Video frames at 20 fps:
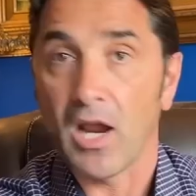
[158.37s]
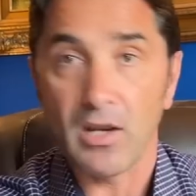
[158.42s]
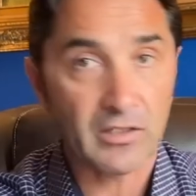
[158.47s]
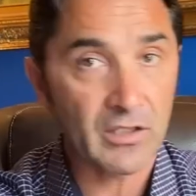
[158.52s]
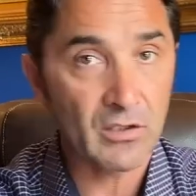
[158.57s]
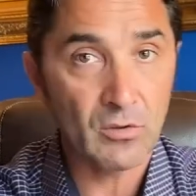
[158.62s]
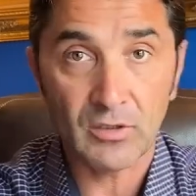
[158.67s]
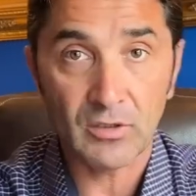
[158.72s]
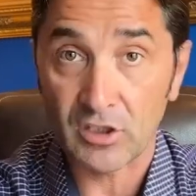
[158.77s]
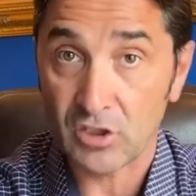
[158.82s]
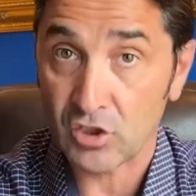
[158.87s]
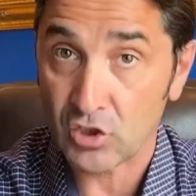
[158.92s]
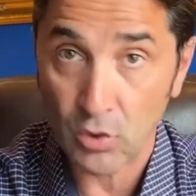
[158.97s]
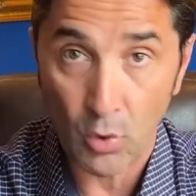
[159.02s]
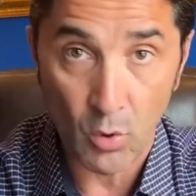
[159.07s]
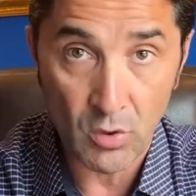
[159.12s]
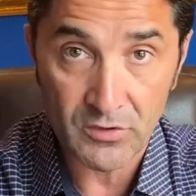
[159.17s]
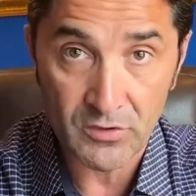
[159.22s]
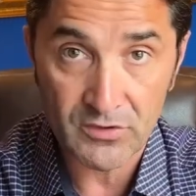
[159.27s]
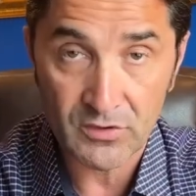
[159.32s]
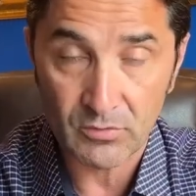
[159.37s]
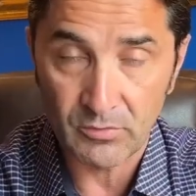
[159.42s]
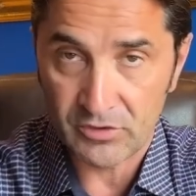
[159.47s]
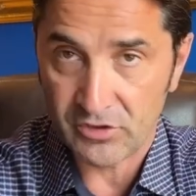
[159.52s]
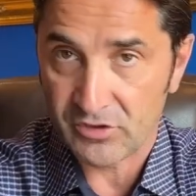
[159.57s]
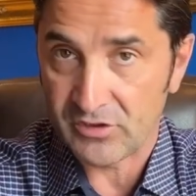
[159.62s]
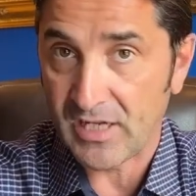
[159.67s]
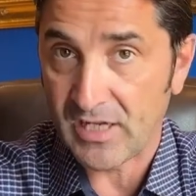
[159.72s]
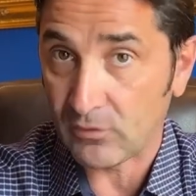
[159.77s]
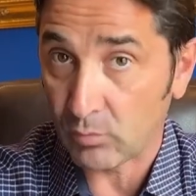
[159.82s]
I can look at Scholz,
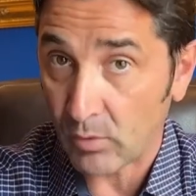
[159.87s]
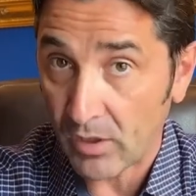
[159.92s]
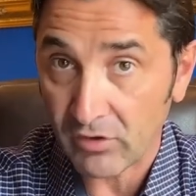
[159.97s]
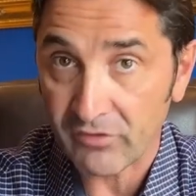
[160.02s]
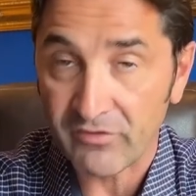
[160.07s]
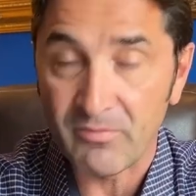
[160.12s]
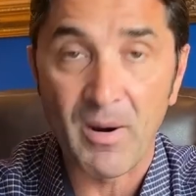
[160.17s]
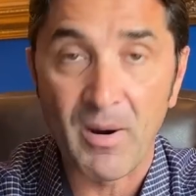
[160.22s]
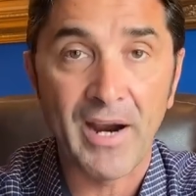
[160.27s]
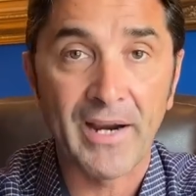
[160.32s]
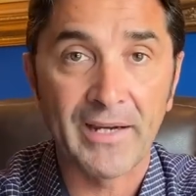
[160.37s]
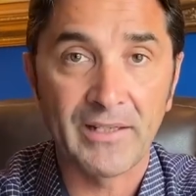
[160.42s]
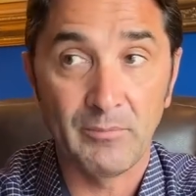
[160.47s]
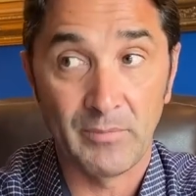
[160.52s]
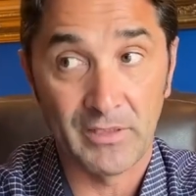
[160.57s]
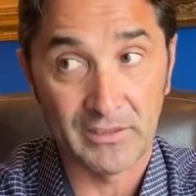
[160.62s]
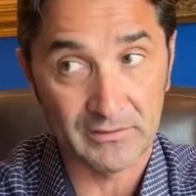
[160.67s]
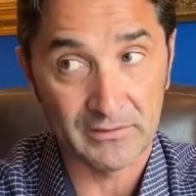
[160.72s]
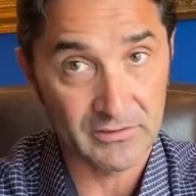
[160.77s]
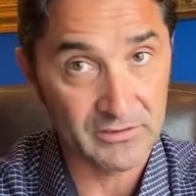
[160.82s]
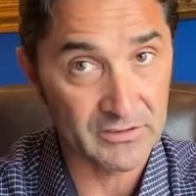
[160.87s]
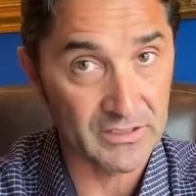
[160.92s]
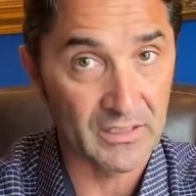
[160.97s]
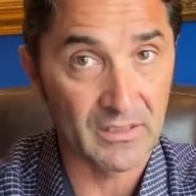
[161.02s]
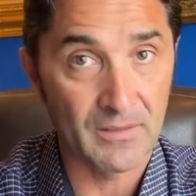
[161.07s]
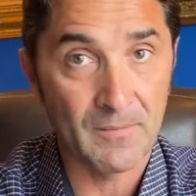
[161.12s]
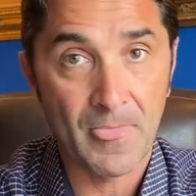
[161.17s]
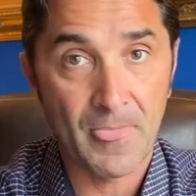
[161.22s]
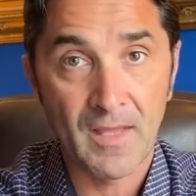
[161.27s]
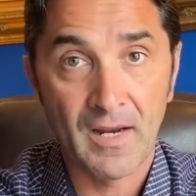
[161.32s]
which is not one of mine, but
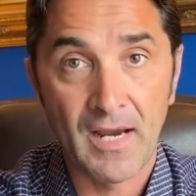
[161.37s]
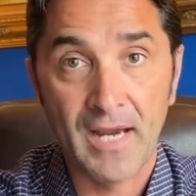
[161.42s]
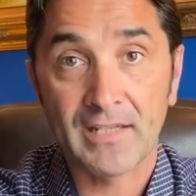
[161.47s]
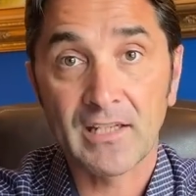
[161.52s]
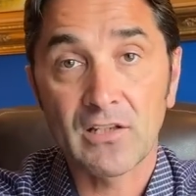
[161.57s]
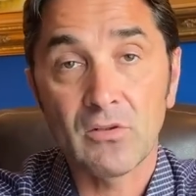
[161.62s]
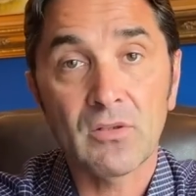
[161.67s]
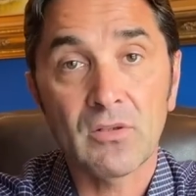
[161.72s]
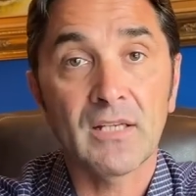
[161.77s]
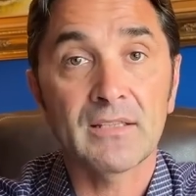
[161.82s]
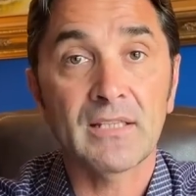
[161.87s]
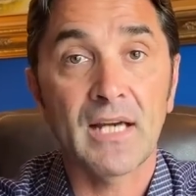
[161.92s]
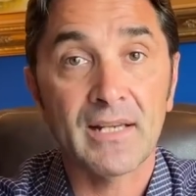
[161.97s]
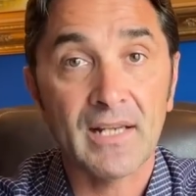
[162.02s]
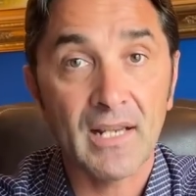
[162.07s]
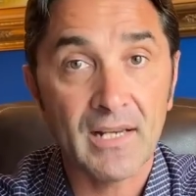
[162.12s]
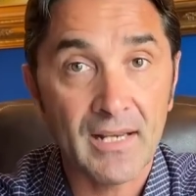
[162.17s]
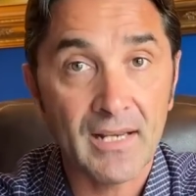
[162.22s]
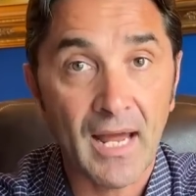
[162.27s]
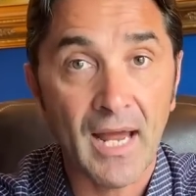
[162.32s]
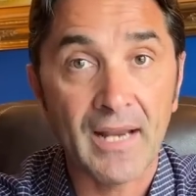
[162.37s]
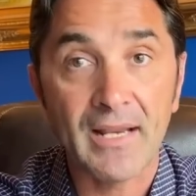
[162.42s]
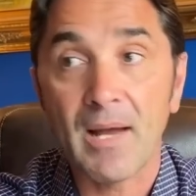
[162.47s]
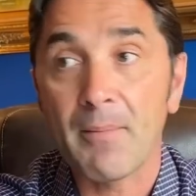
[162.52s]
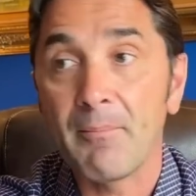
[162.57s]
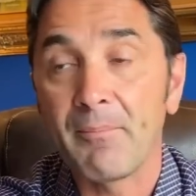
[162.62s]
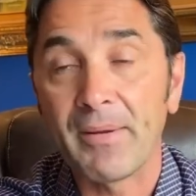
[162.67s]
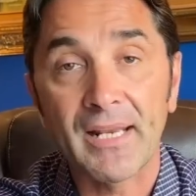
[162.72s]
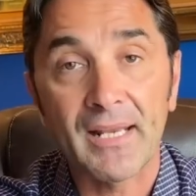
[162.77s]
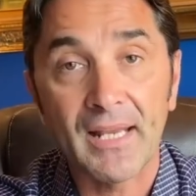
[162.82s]
still, I can look at Anna,
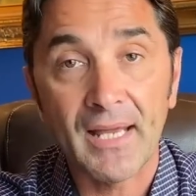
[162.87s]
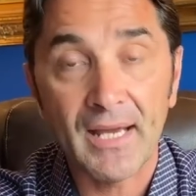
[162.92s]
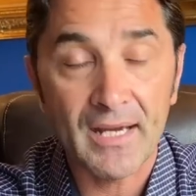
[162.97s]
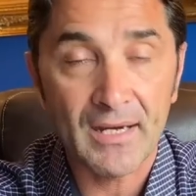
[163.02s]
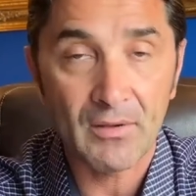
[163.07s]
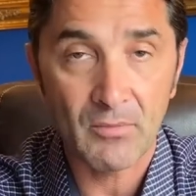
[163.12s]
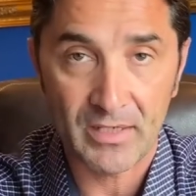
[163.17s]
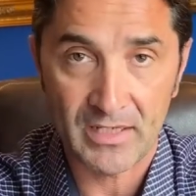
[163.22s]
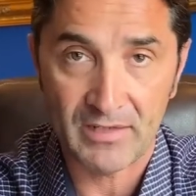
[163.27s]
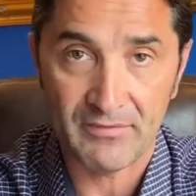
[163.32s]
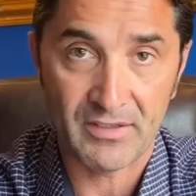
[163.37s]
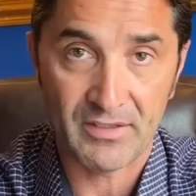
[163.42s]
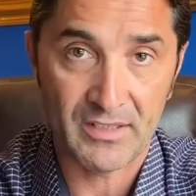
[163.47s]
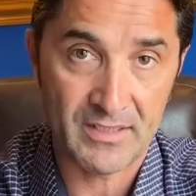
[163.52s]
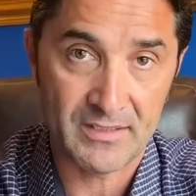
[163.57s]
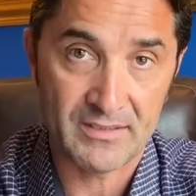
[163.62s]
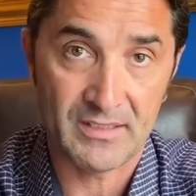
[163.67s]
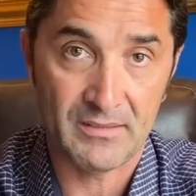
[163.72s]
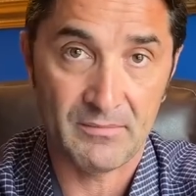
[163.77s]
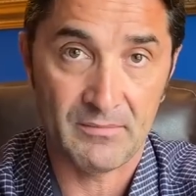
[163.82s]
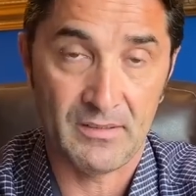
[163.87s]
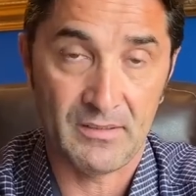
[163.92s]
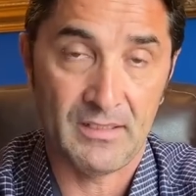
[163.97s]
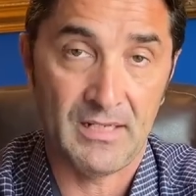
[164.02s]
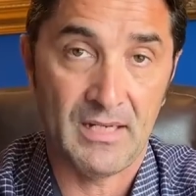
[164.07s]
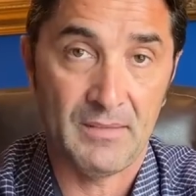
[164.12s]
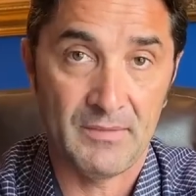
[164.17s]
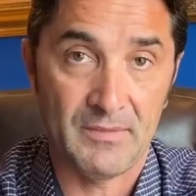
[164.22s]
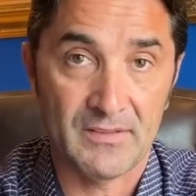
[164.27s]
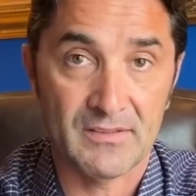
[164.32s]
Annabella, whatever his name,
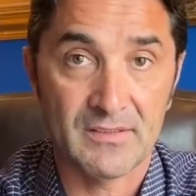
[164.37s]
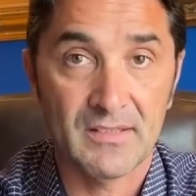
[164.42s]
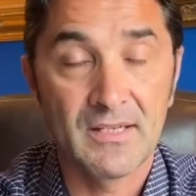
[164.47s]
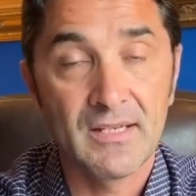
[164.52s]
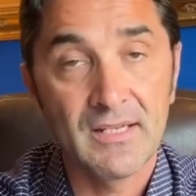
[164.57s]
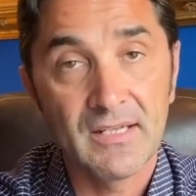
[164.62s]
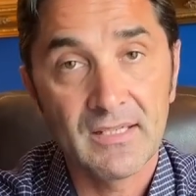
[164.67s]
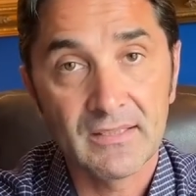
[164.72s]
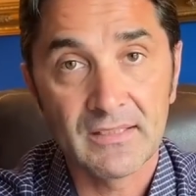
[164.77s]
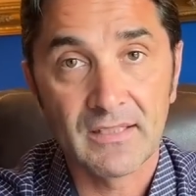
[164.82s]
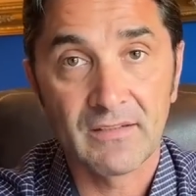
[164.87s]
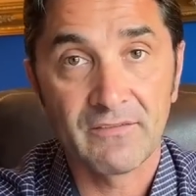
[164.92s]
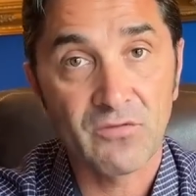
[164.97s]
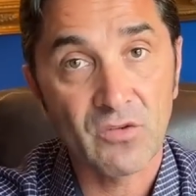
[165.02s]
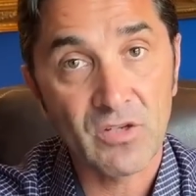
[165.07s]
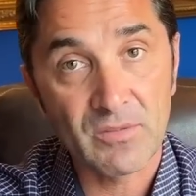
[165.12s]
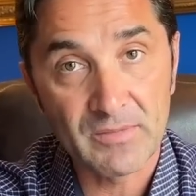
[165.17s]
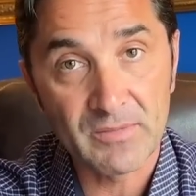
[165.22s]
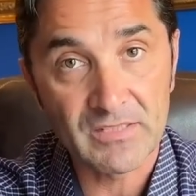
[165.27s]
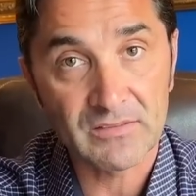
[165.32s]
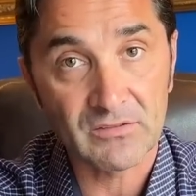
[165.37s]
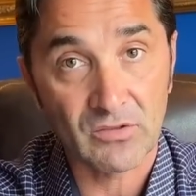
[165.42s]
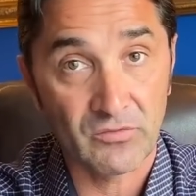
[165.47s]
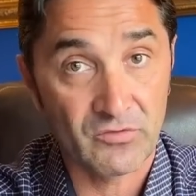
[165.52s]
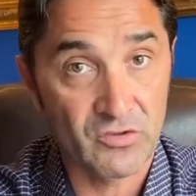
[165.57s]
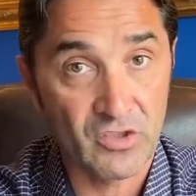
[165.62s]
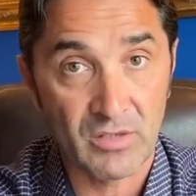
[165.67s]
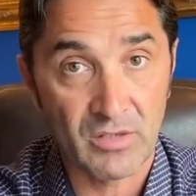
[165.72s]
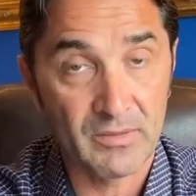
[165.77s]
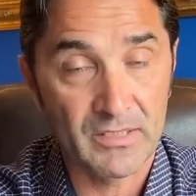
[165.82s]
name is, the foreign minister
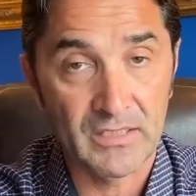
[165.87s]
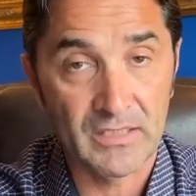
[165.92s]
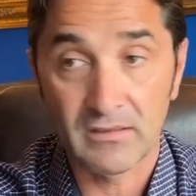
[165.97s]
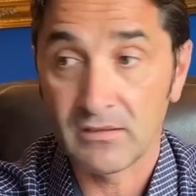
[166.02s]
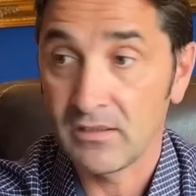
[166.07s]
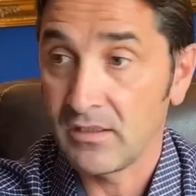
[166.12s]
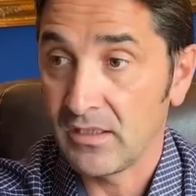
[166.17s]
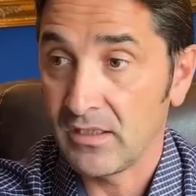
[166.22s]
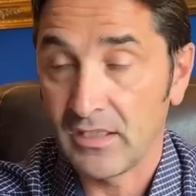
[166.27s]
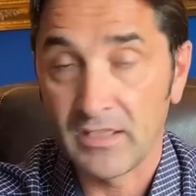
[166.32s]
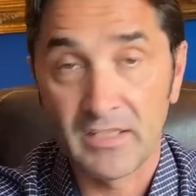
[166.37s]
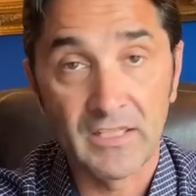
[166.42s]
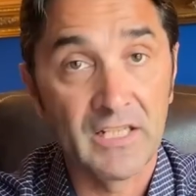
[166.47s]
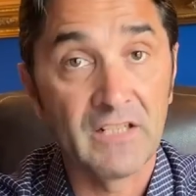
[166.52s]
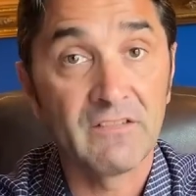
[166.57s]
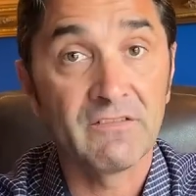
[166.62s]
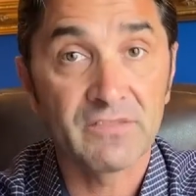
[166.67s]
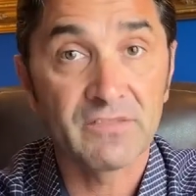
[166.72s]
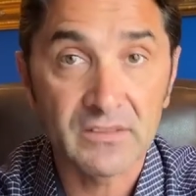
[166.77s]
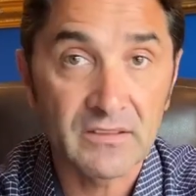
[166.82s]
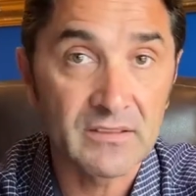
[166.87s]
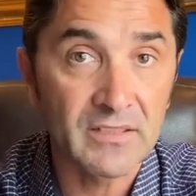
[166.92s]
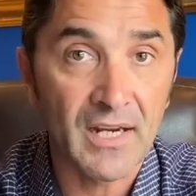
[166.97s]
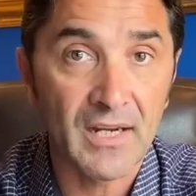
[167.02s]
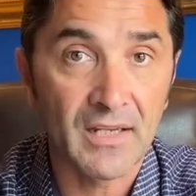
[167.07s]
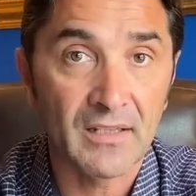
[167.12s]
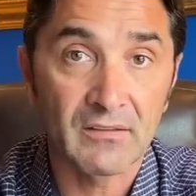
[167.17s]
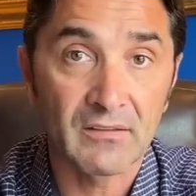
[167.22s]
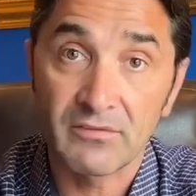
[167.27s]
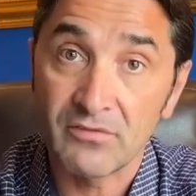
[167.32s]
of Germany, an
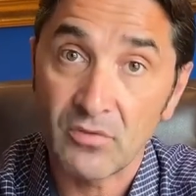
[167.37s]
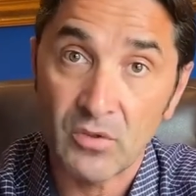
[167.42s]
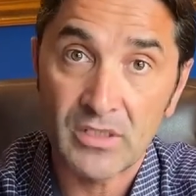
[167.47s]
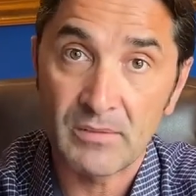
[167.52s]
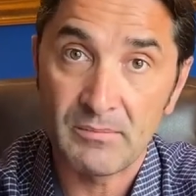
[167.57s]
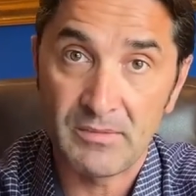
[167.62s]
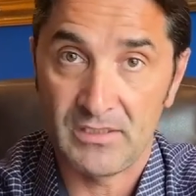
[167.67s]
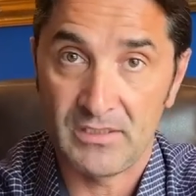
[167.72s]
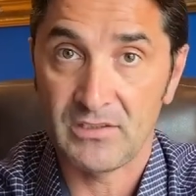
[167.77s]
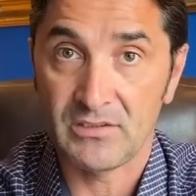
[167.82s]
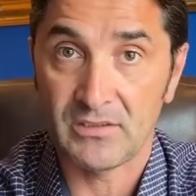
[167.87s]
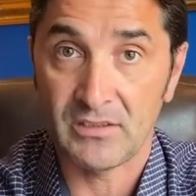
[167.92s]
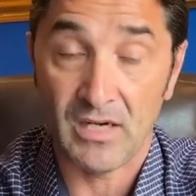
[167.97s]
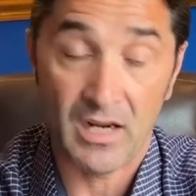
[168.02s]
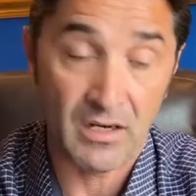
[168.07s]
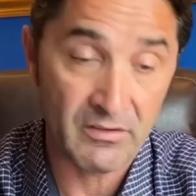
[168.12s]
infantile foreign minister.